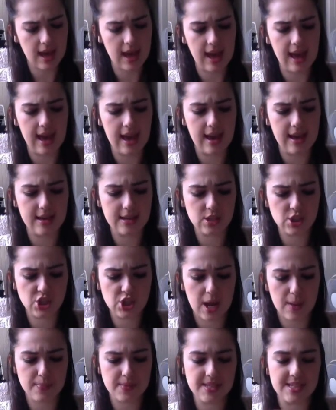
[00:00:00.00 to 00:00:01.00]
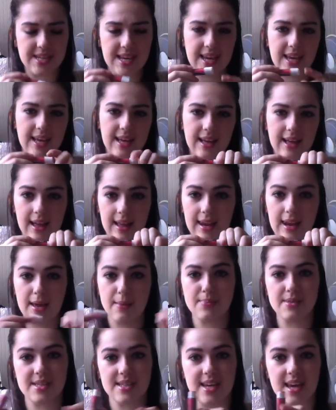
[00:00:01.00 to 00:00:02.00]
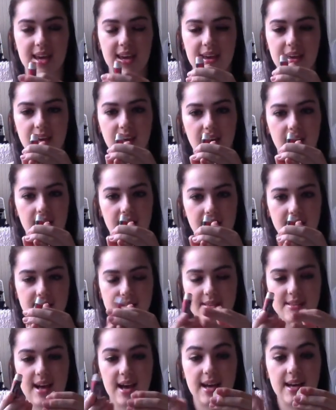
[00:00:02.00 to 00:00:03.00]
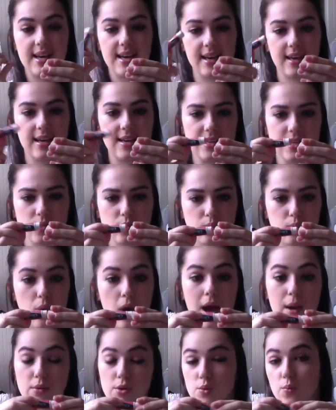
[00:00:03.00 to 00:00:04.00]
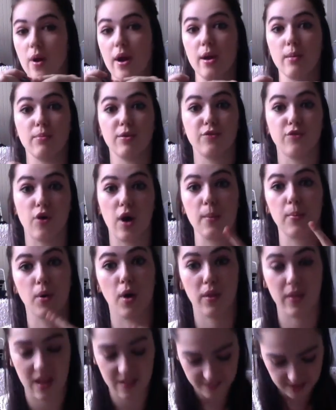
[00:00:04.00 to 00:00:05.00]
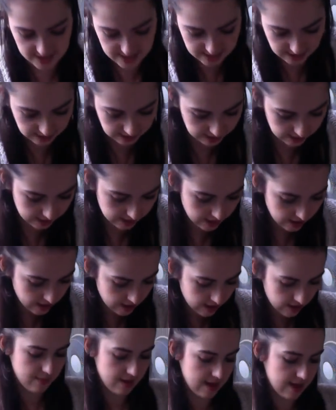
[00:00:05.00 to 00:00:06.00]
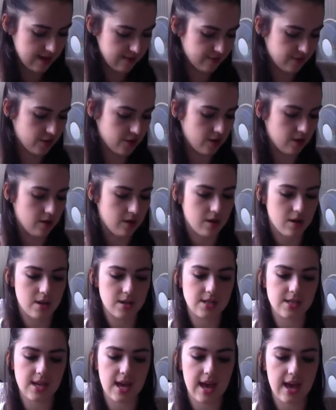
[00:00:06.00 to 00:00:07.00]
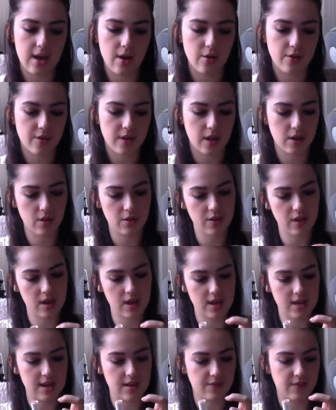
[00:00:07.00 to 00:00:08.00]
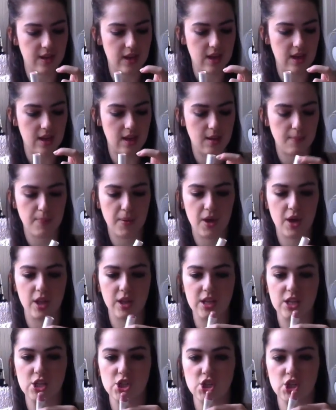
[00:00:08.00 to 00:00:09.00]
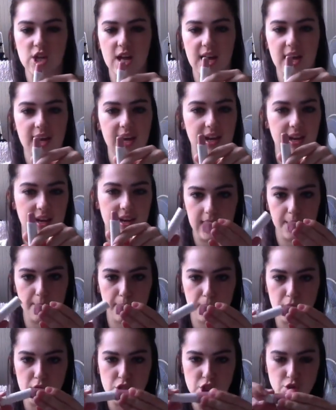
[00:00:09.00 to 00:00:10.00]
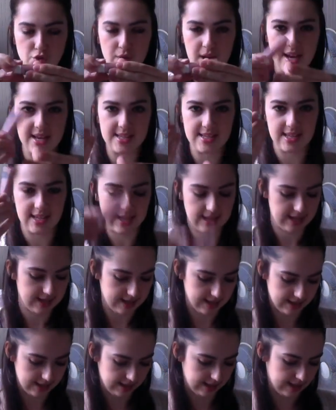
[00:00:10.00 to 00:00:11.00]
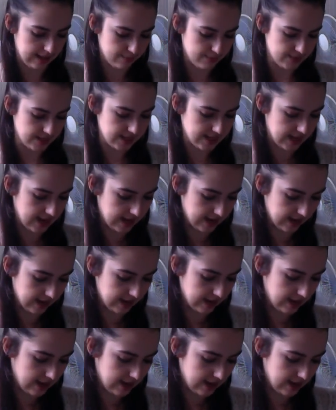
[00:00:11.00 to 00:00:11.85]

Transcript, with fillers: a chapstick, lipstick, and that is what I was wearing before I put on that Vaseline. I've got a, another Nivea Pearly Shine Moisturising Lipstick.